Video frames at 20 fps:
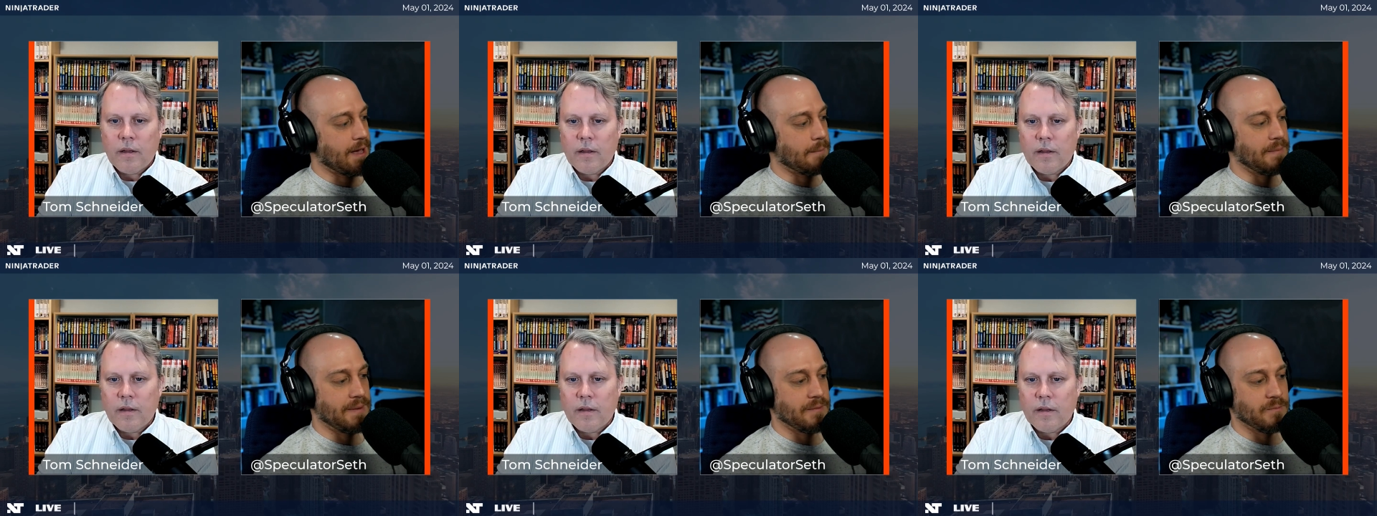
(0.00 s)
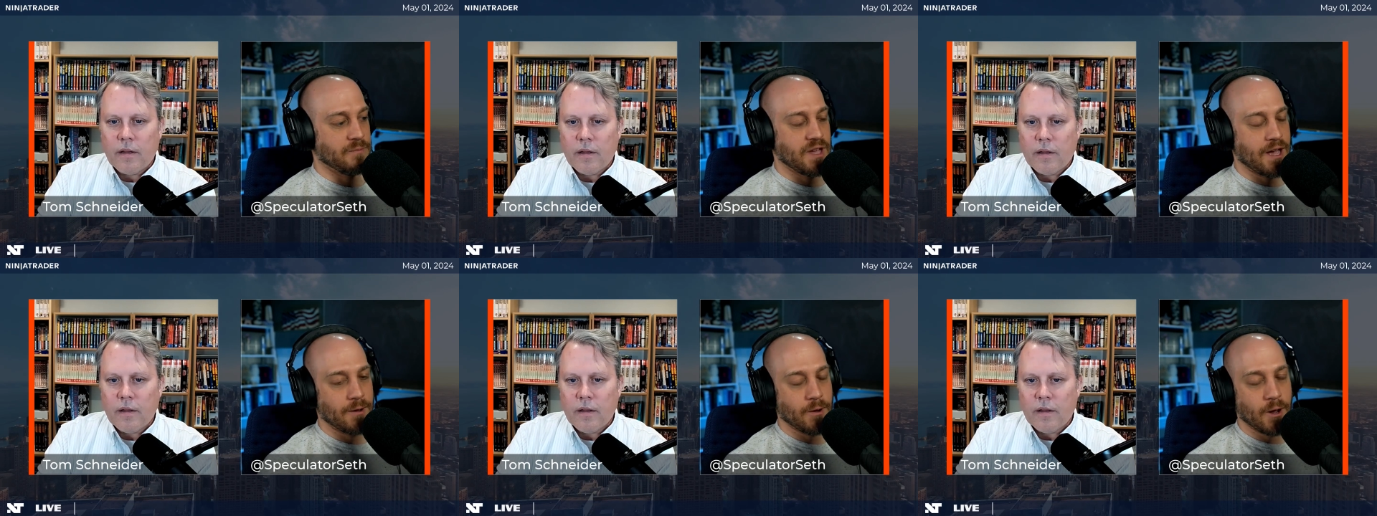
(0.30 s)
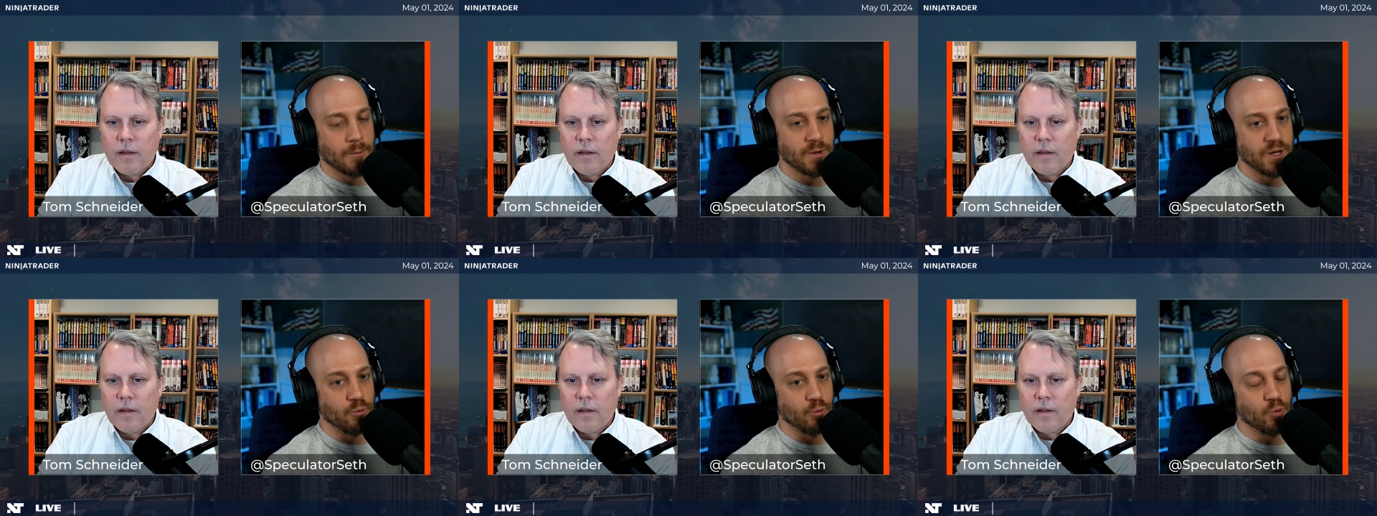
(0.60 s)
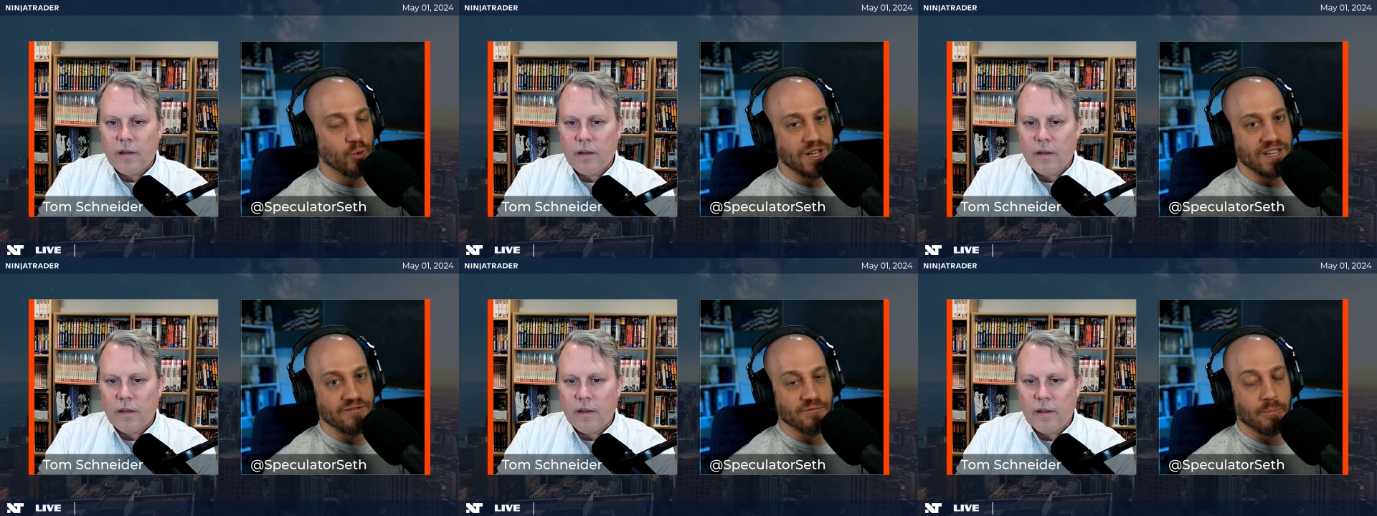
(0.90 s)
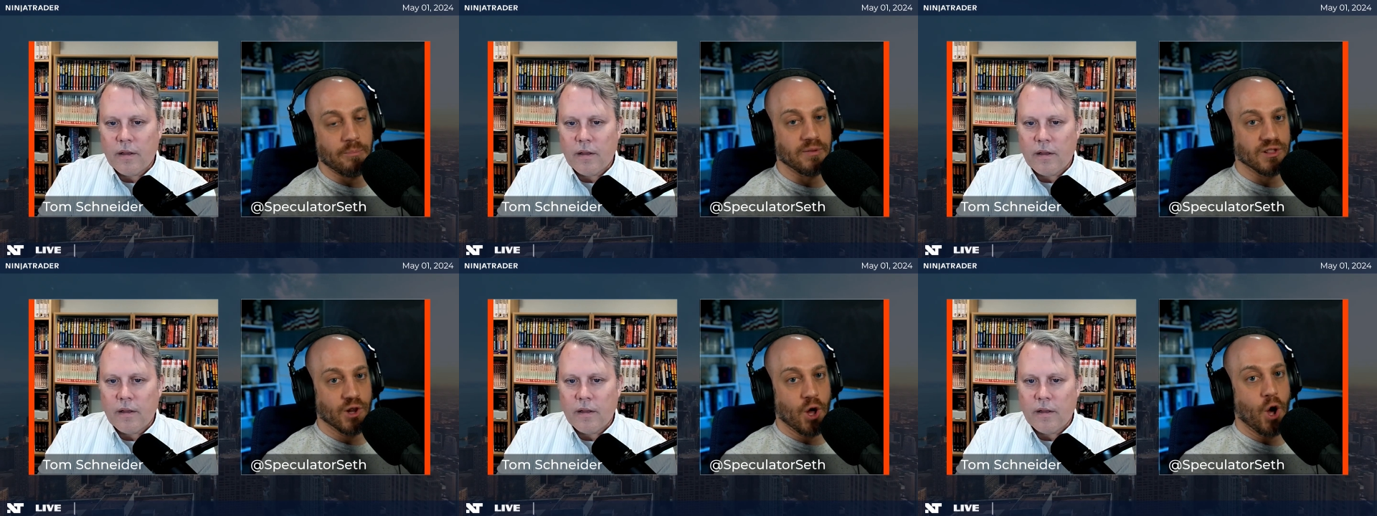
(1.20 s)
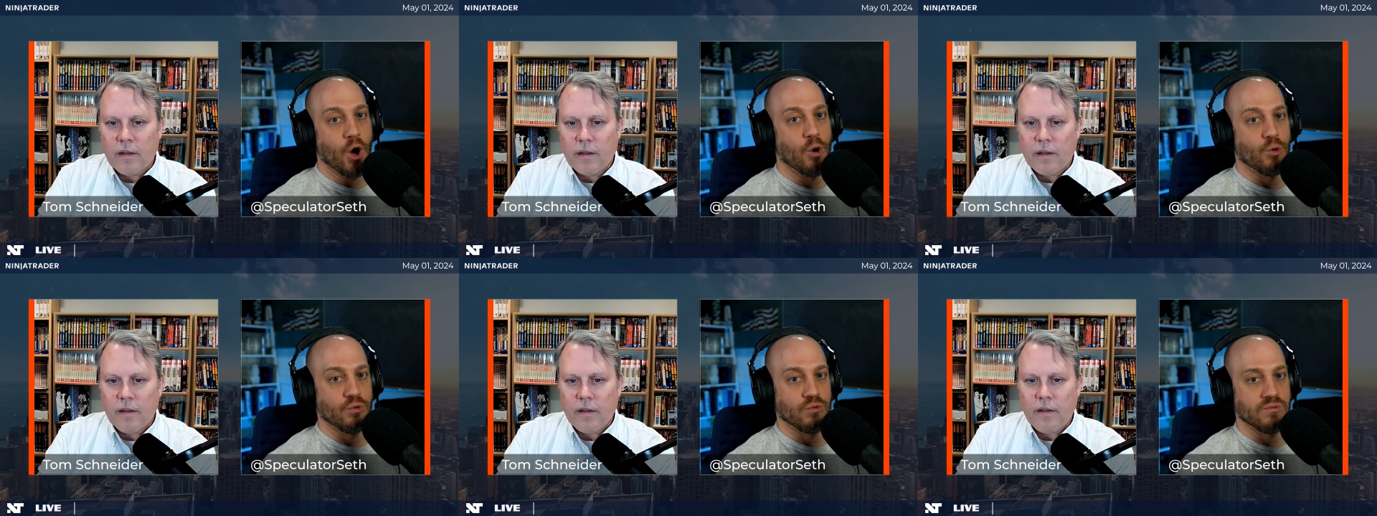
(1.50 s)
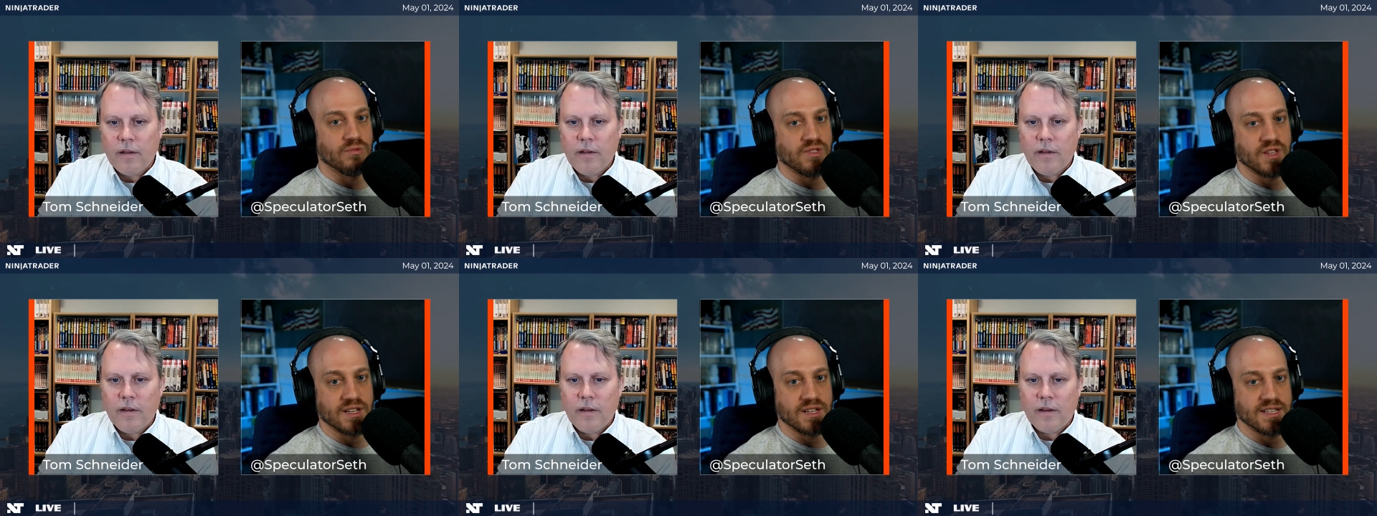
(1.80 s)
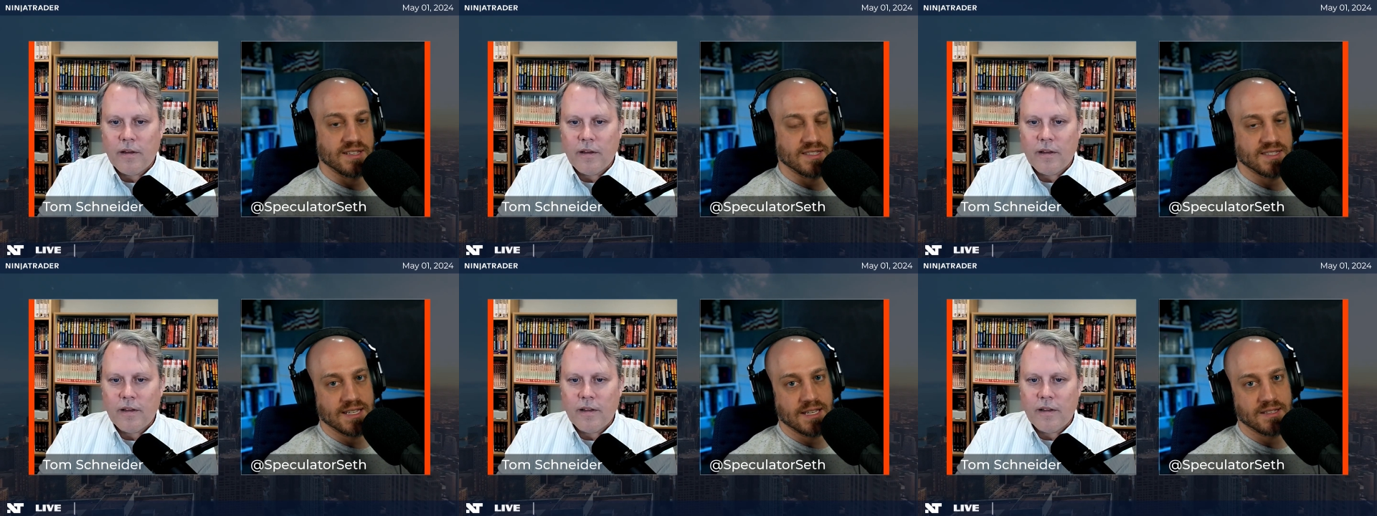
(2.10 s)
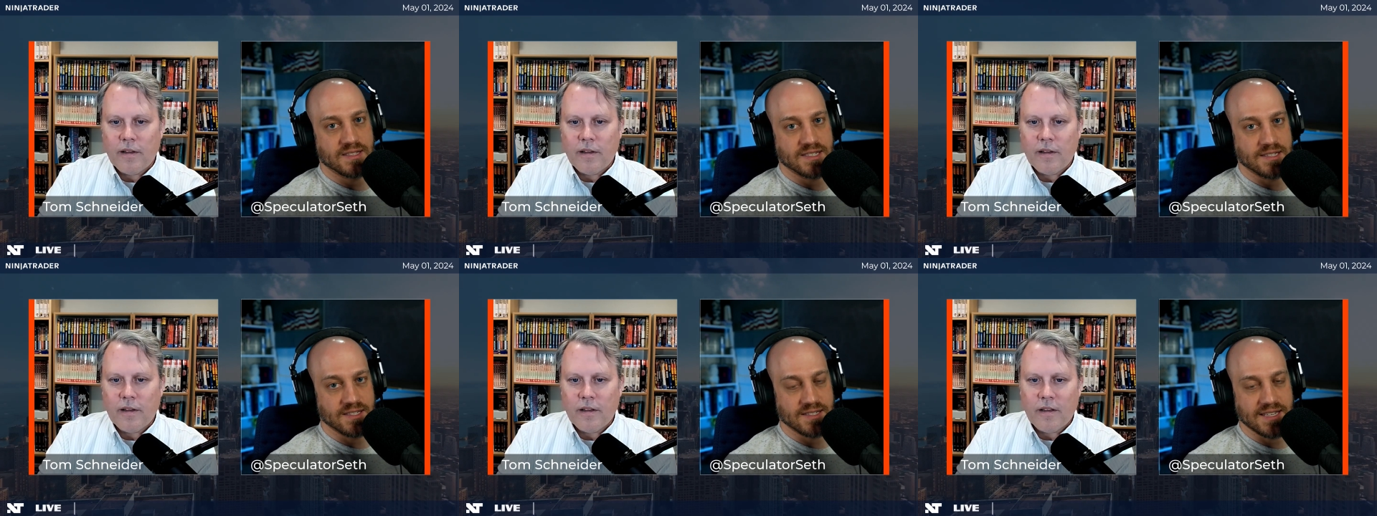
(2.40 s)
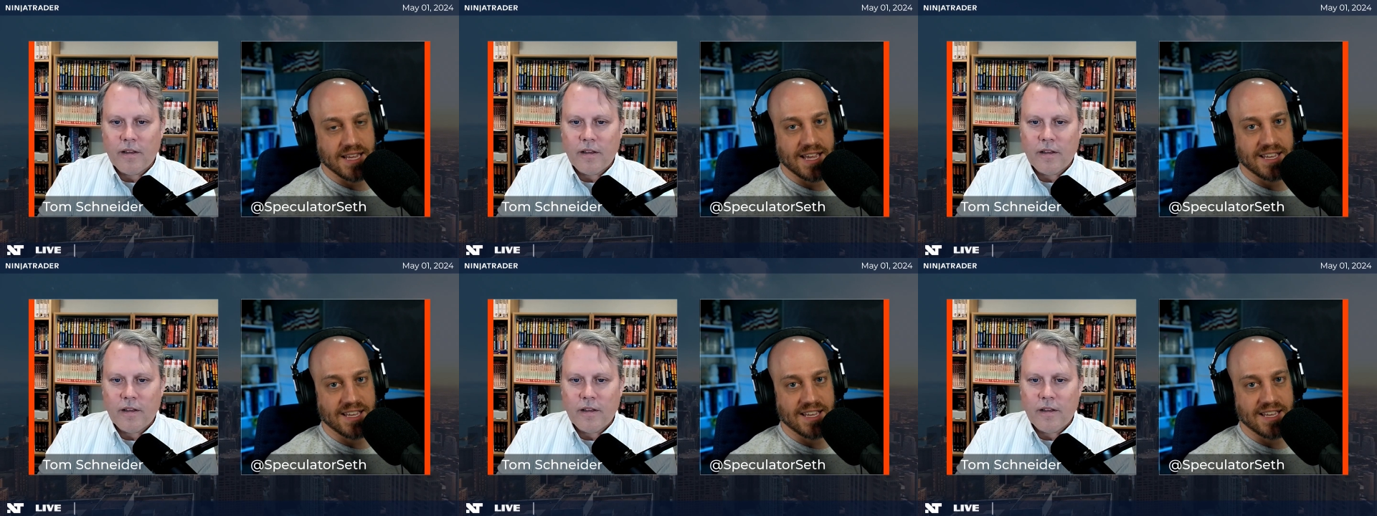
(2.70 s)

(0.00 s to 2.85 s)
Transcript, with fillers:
Speaker 1: I'm, i mean we've blown the consensus